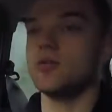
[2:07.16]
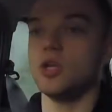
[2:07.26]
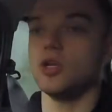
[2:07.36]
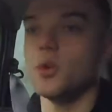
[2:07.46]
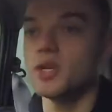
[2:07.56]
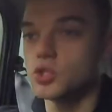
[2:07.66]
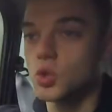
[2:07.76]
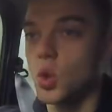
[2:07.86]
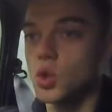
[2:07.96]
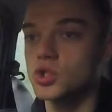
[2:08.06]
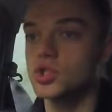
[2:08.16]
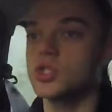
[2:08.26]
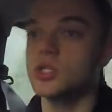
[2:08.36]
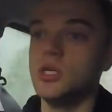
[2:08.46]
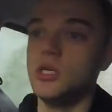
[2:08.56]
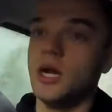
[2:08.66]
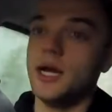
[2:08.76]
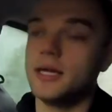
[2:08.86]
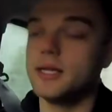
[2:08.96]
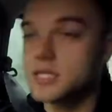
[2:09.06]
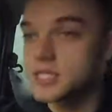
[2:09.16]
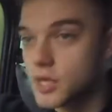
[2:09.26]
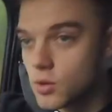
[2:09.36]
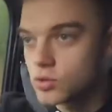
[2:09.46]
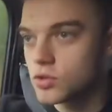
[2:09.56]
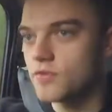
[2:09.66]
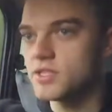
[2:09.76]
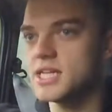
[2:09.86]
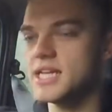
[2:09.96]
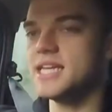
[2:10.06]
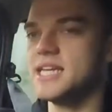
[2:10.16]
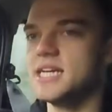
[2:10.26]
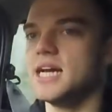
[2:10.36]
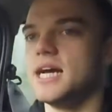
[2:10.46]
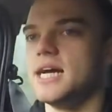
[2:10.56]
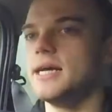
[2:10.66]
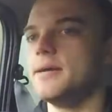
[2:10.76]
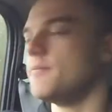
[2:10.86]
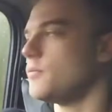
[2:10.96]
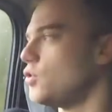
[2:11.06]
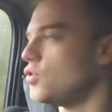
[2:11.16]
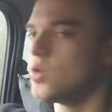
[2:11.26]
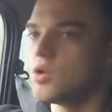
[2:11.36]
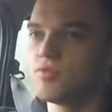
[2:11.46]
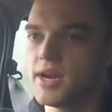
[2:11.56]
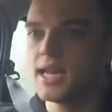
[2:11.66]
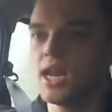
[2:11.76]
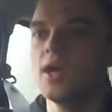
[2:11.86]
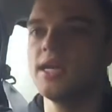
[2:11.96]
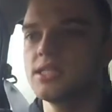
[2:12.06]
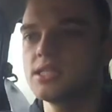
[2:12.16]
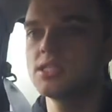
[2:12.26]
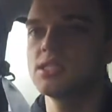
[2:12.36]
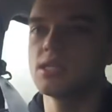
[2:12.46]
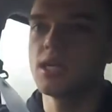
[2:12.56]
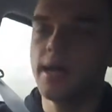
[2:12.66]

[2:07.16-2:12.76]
new exhaust, the sills obviously, new rear lights,